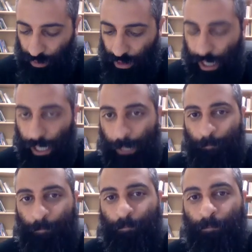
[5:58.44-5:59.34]
Um,
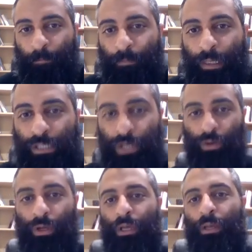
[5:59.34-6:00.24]

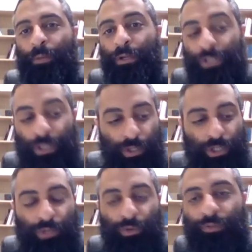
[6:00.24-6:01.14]
so
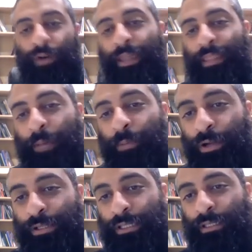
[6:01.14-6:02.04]
persecution will find that
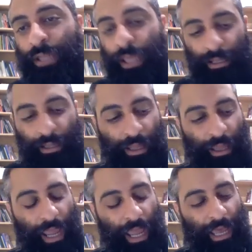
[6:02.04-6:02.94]
person, and
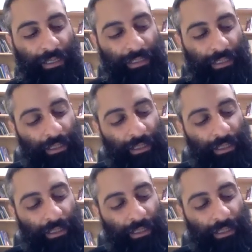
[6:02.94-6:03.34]
and